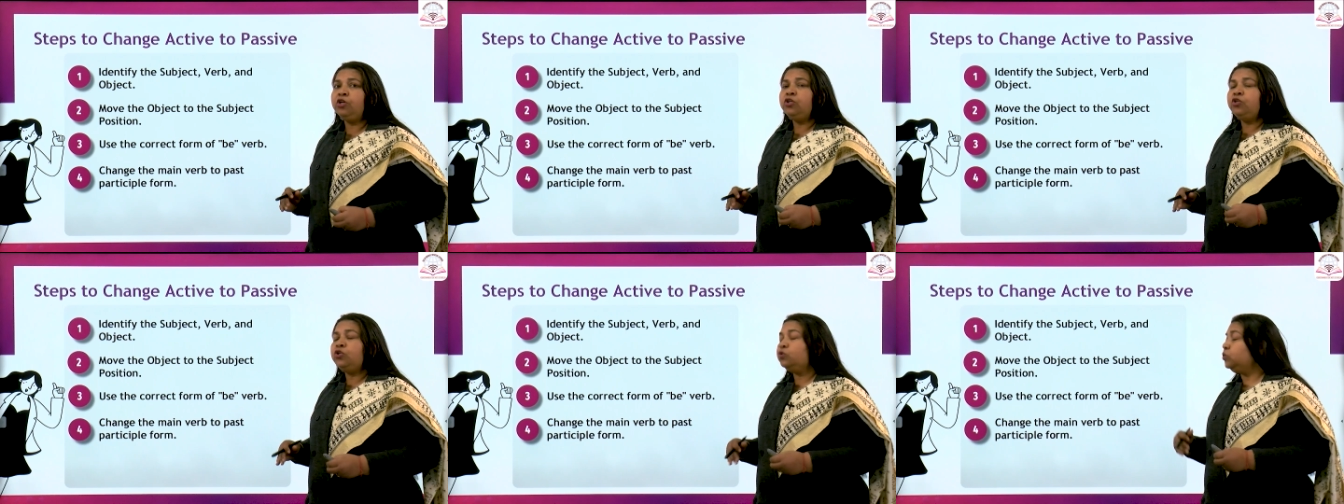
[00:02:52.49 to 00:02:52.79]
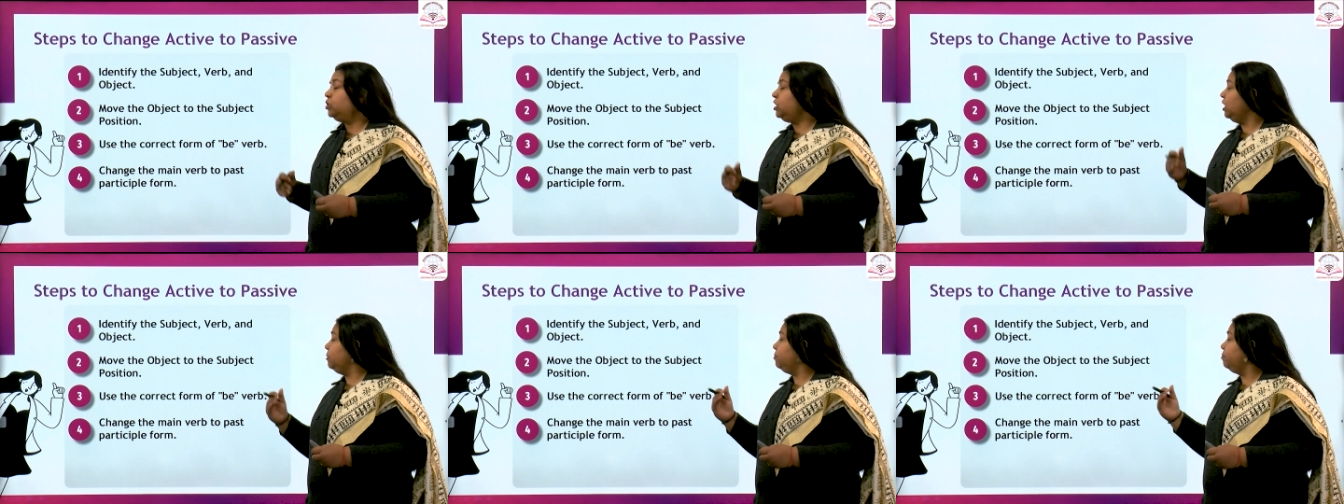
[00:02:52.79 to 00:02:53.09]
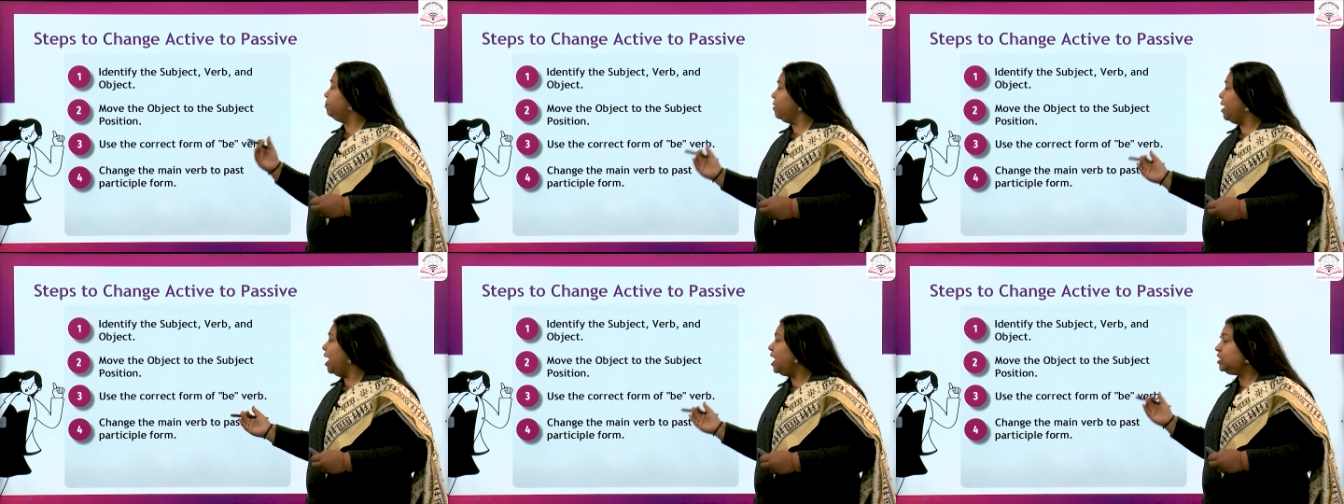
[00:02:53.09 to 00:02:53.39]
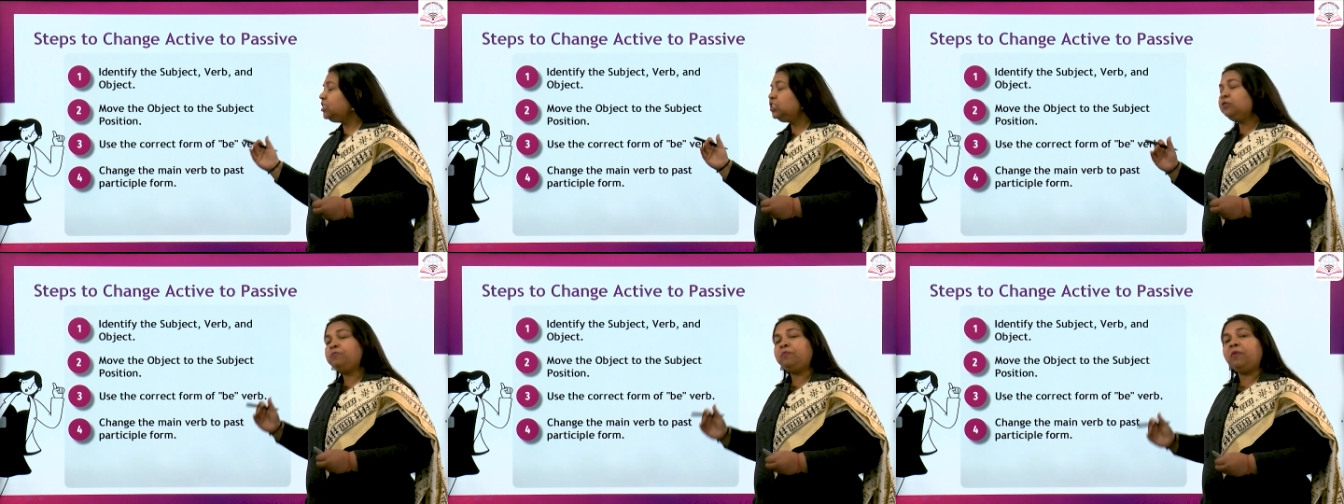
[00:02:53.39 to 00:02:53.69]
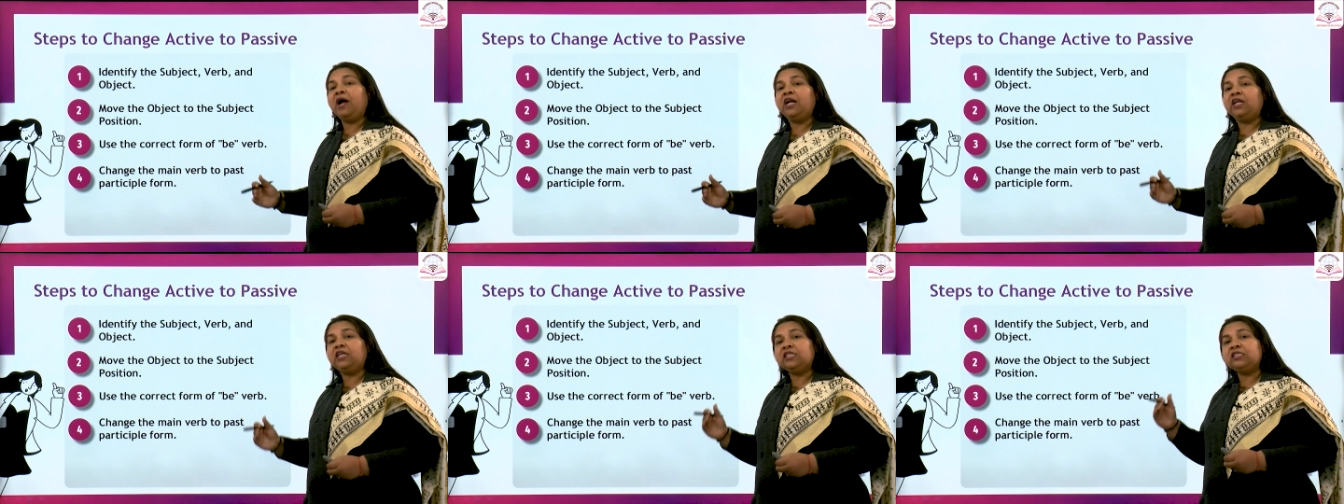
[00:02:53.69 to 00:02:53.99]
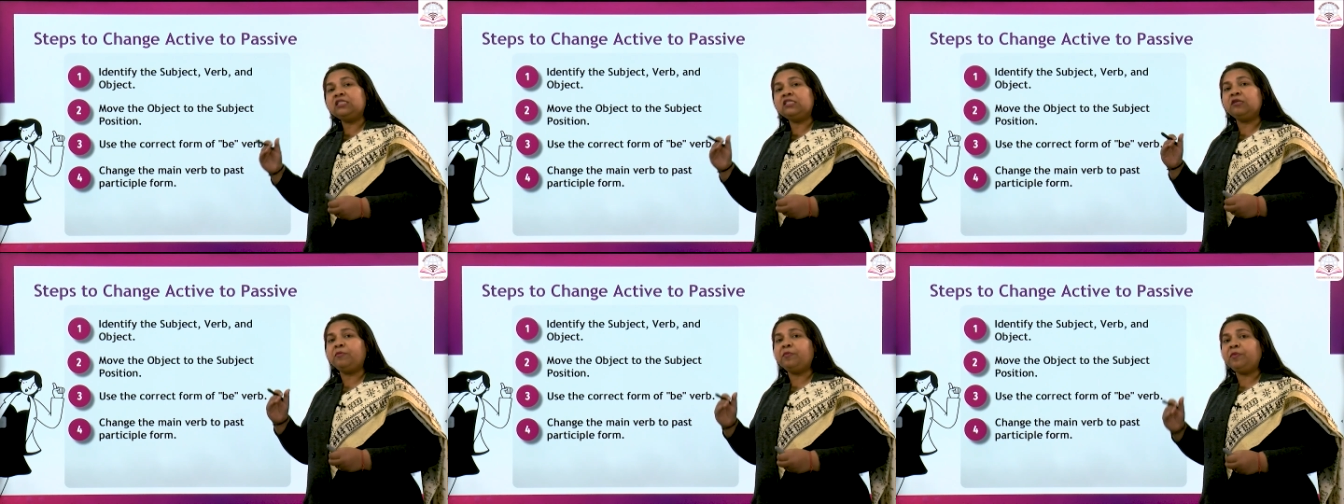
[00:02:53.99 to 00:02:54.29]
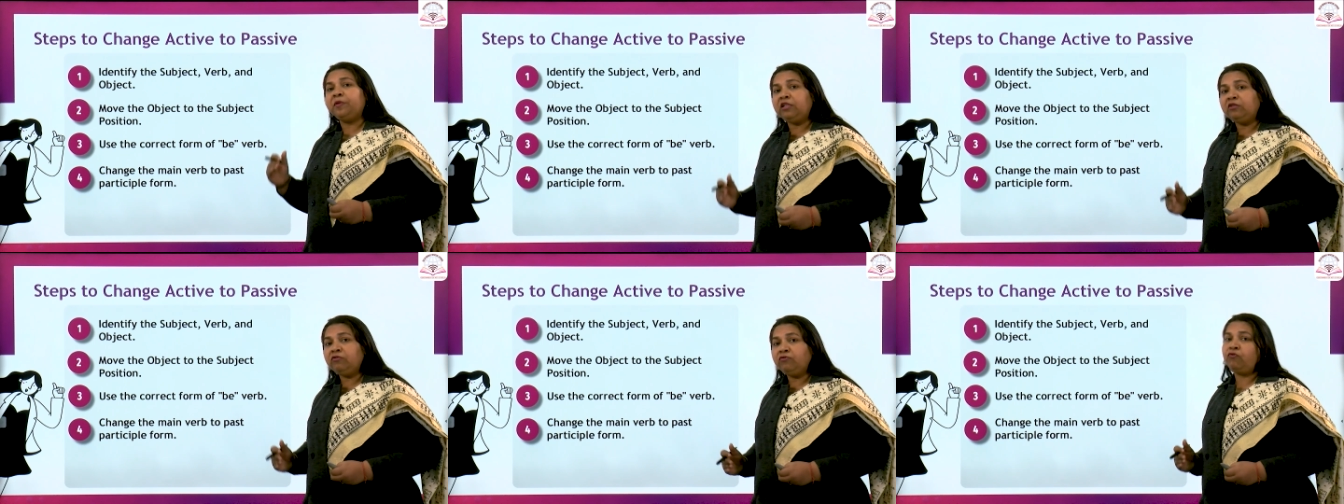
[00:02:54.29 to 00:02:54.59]
to the past
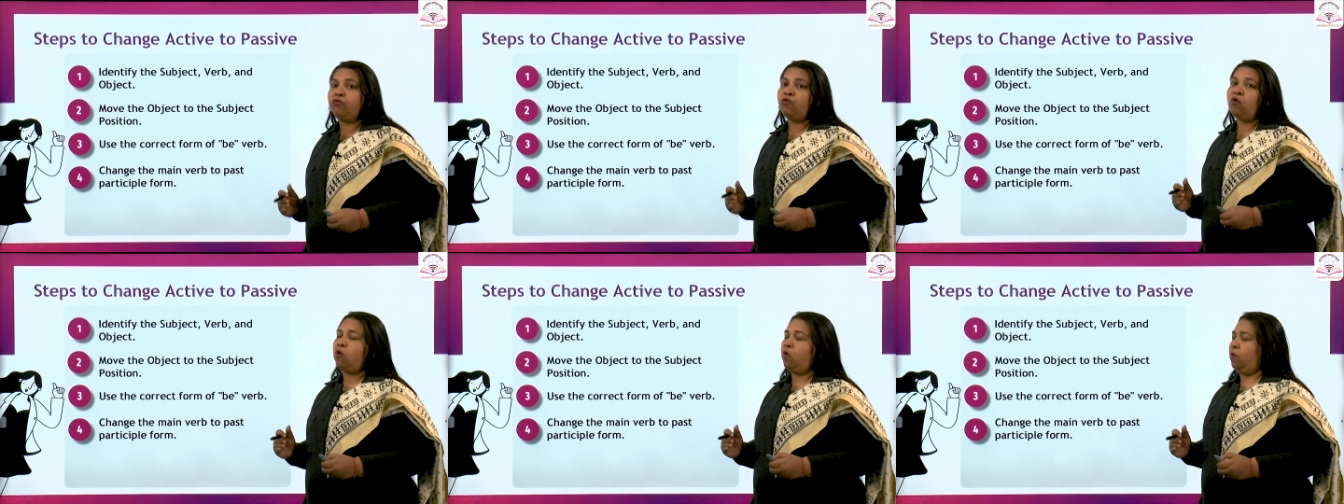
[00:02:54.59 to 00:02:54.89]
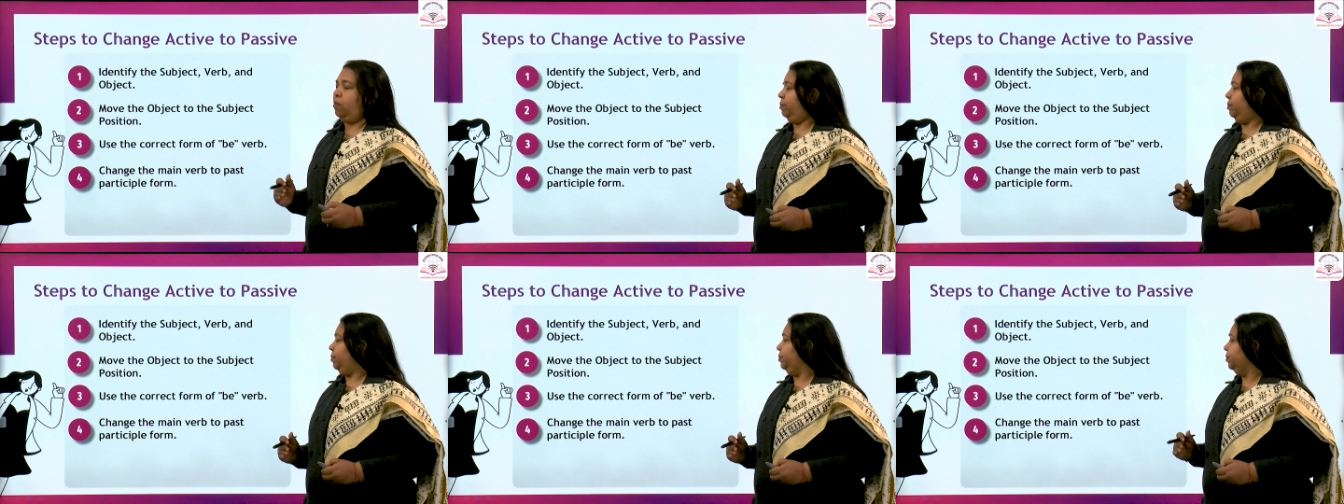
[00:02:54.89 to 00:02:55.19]
participle form,